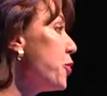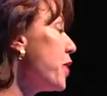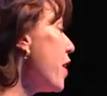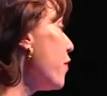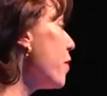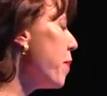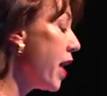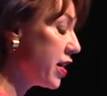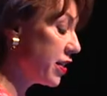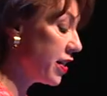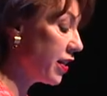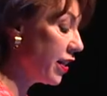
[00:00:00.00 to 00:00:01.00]
with every
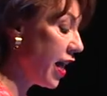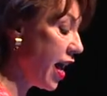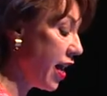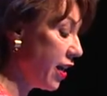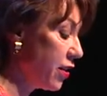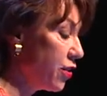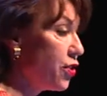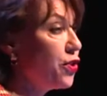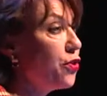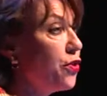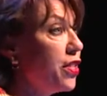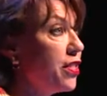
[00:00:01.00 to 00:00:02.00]
passing lad to
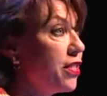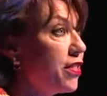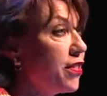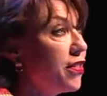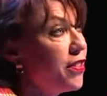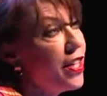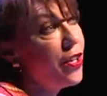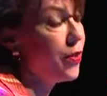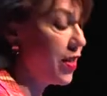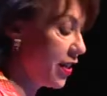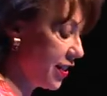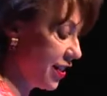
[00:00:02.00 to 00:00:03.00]
suit his
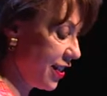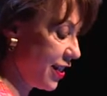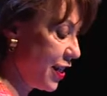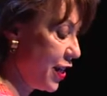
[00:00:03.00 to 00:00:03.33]
theories.